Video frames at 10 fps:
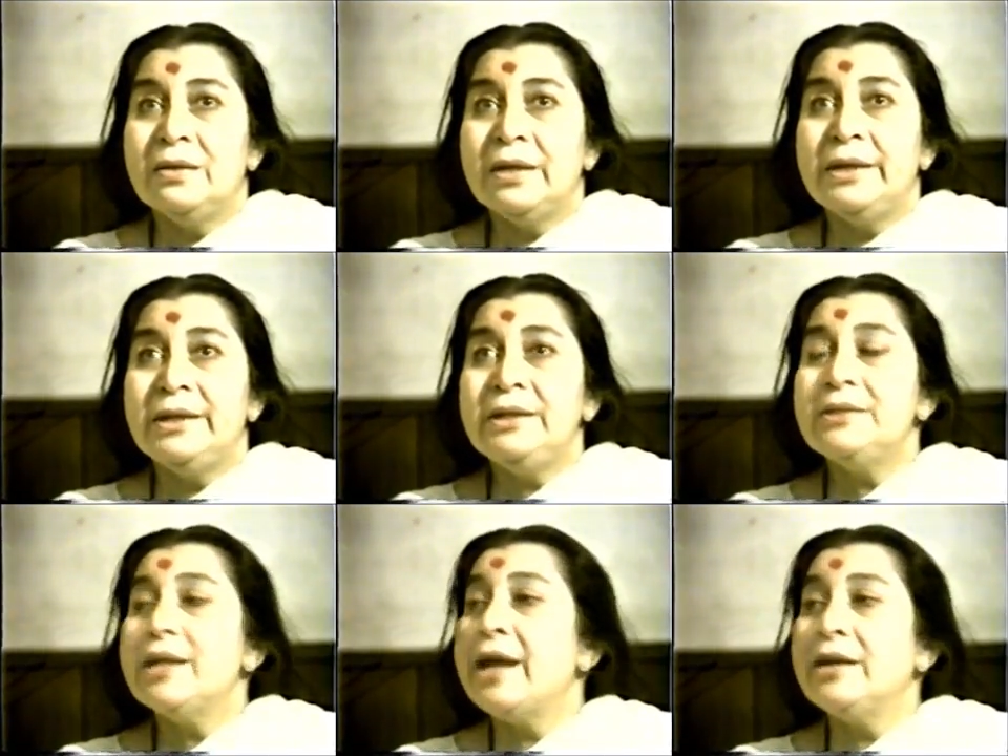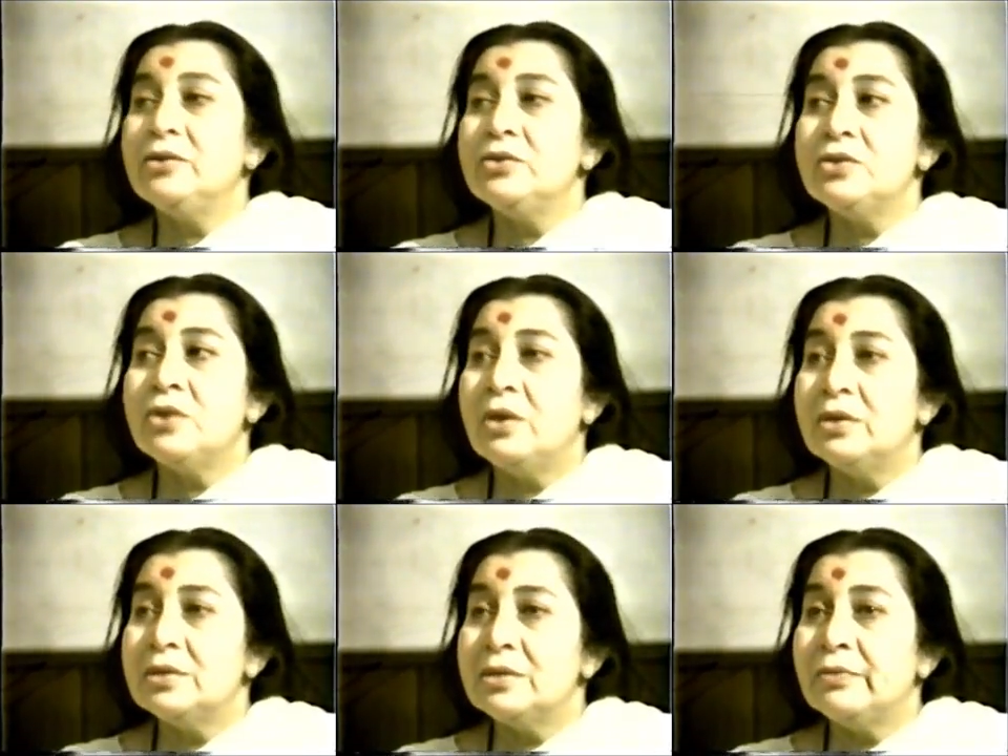and he sang those
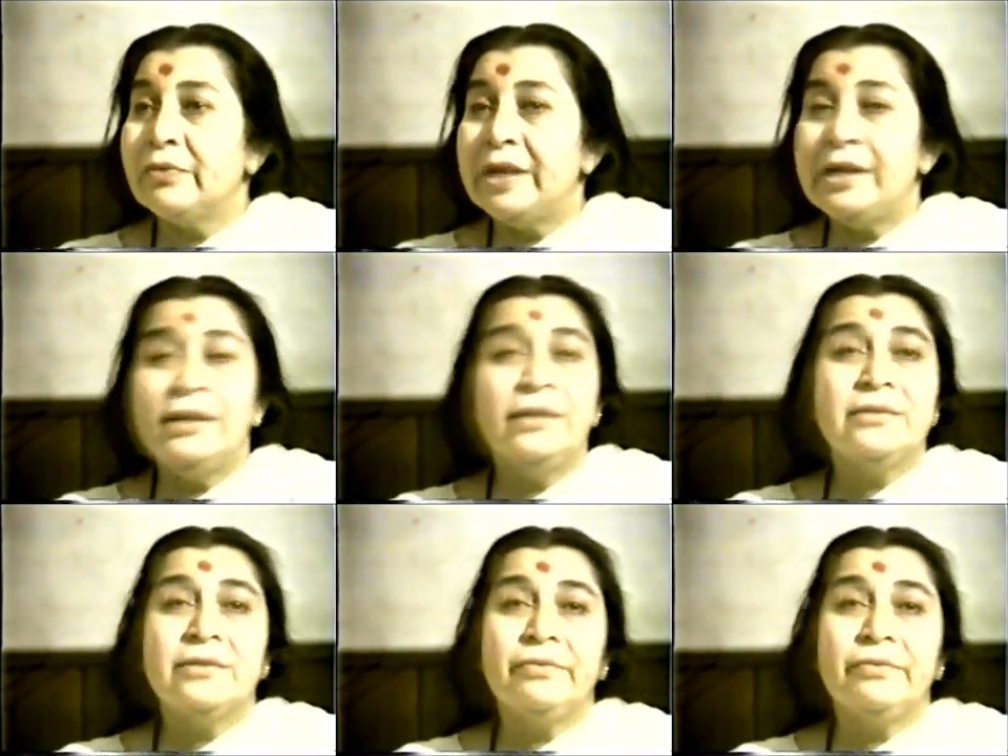songs of greatness,